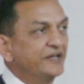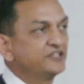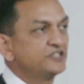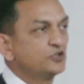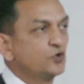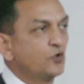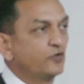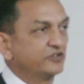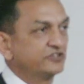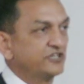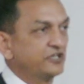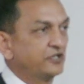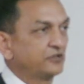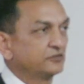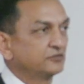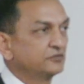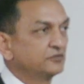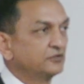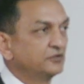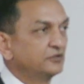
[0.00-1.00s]
anything over
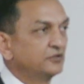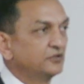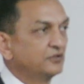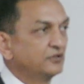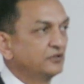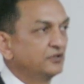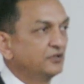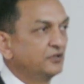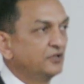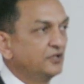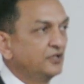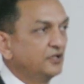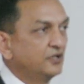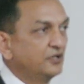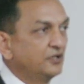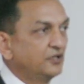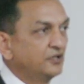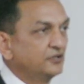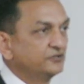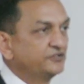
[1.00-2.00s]
there.
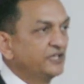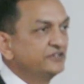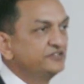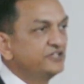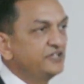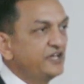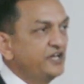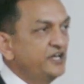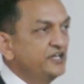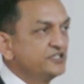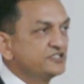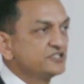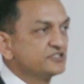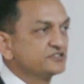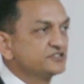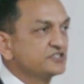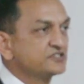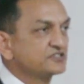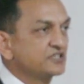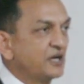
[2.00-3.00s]
Then the aid
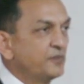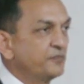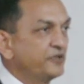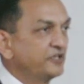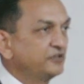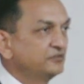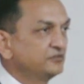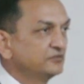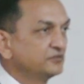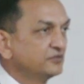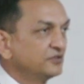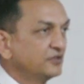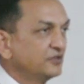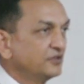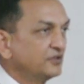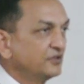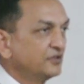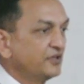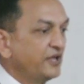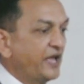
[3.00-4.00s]
agencies come
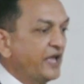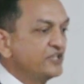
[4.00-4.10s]
in,